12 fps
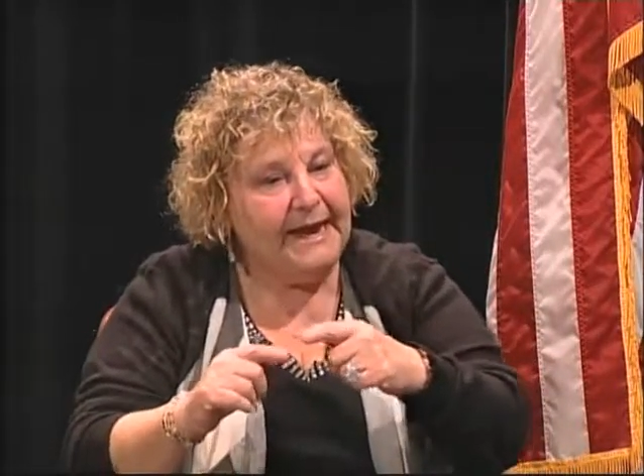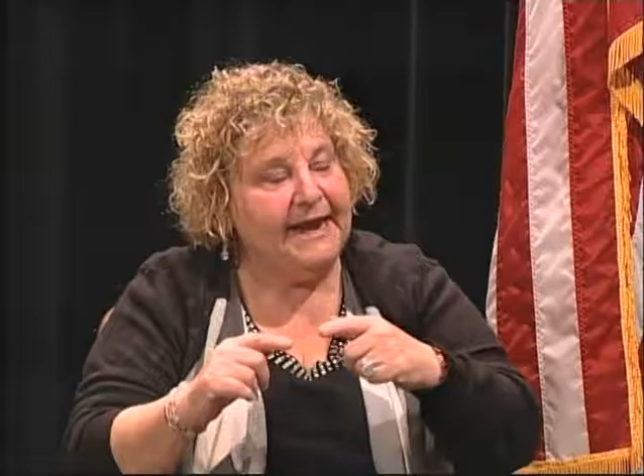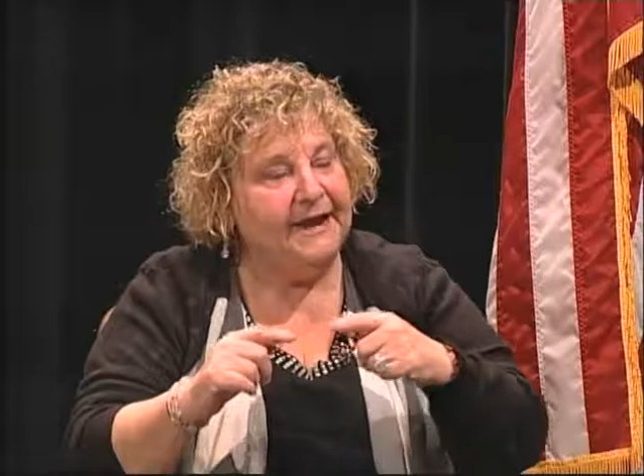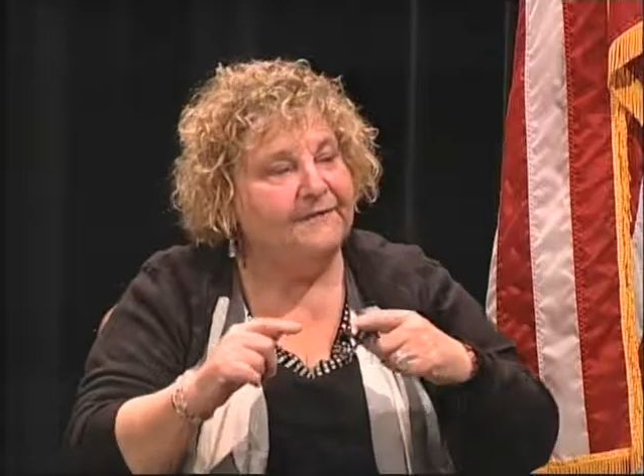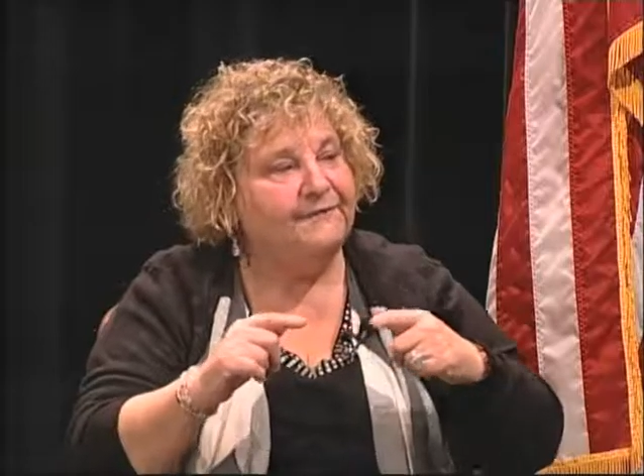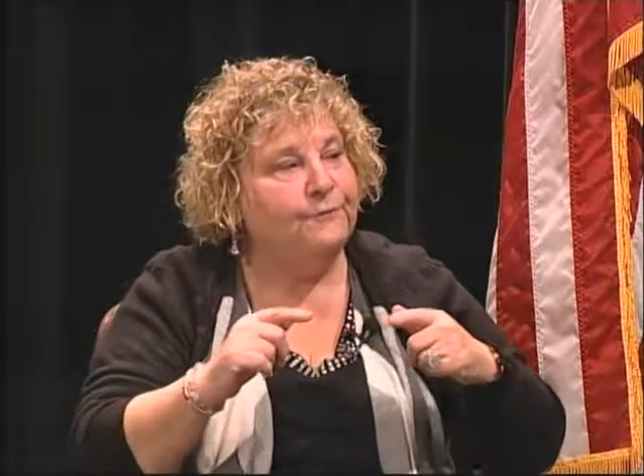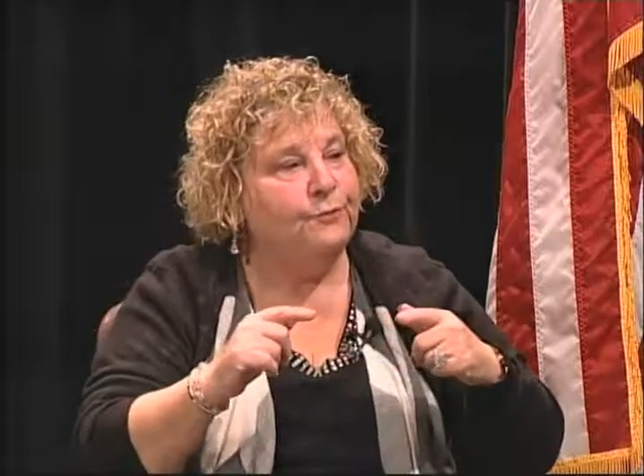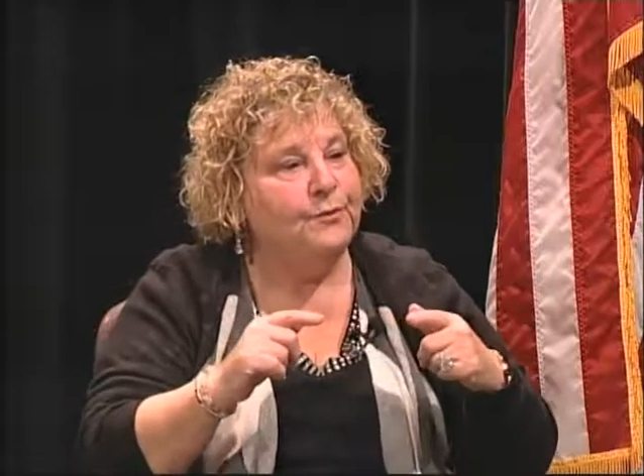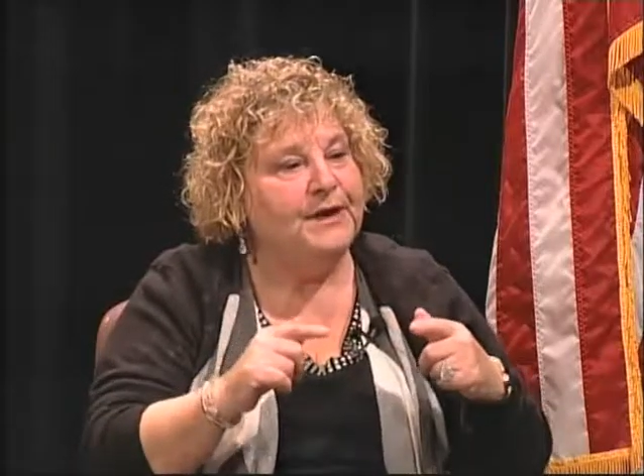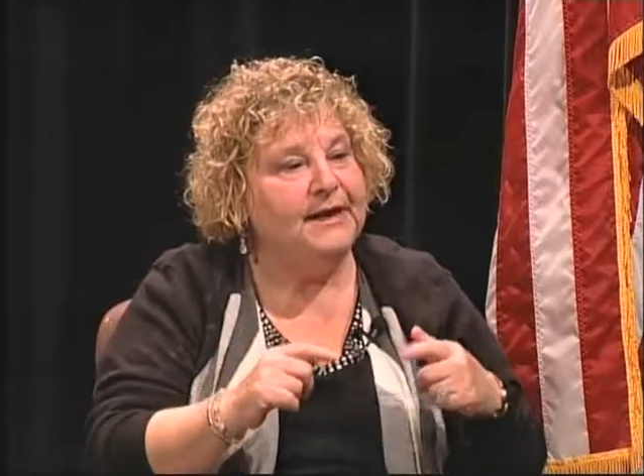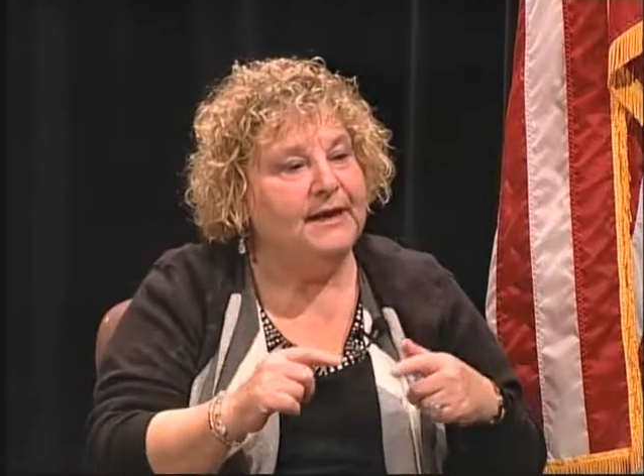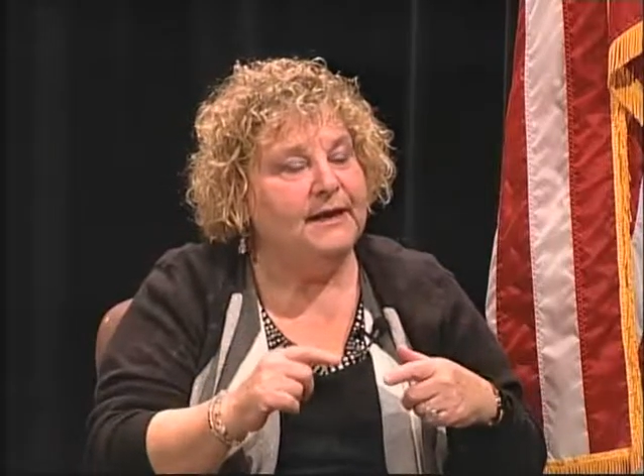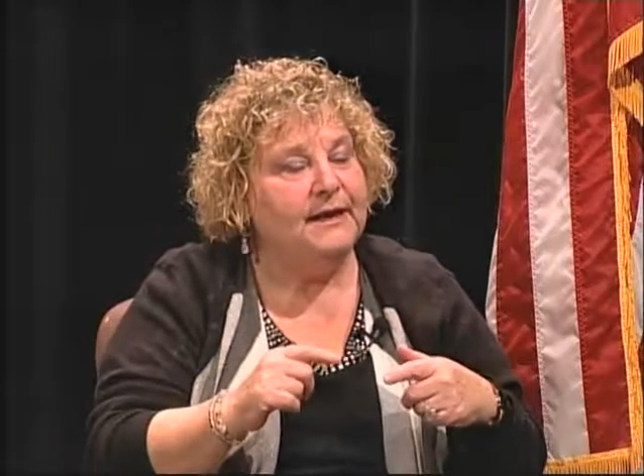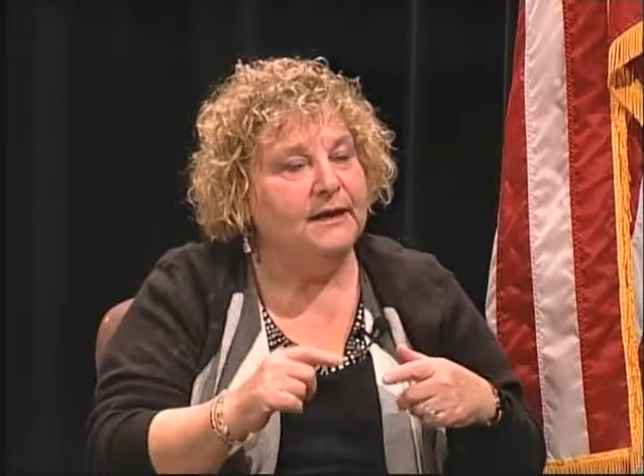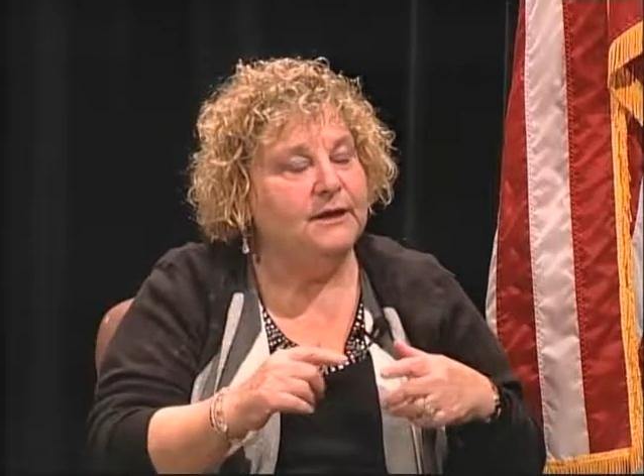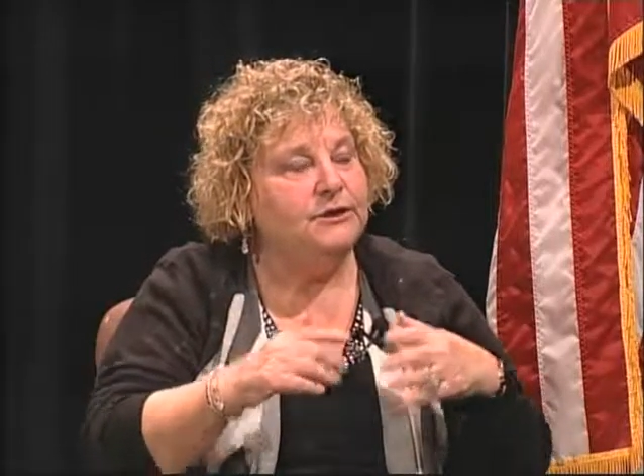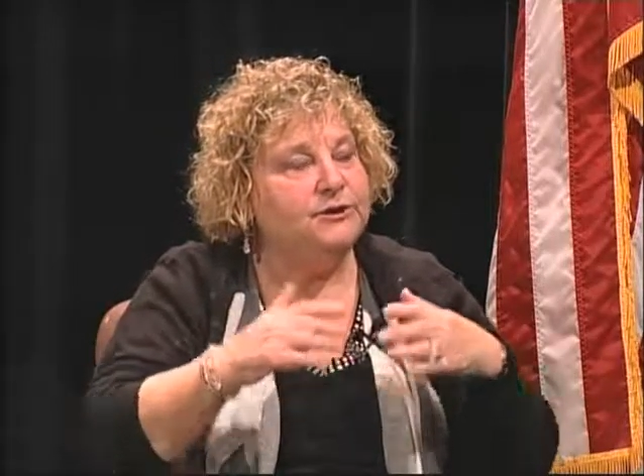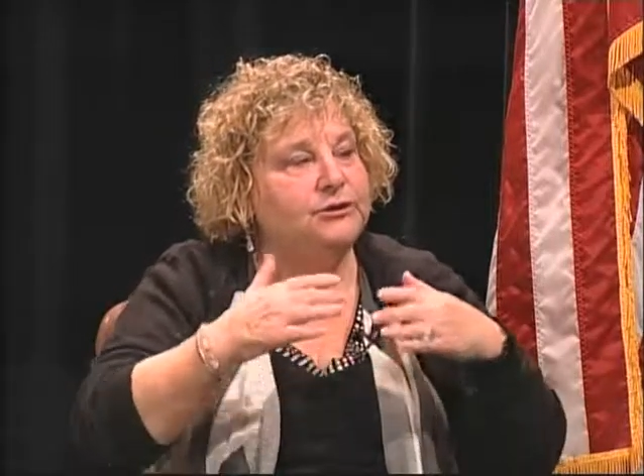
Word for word: if we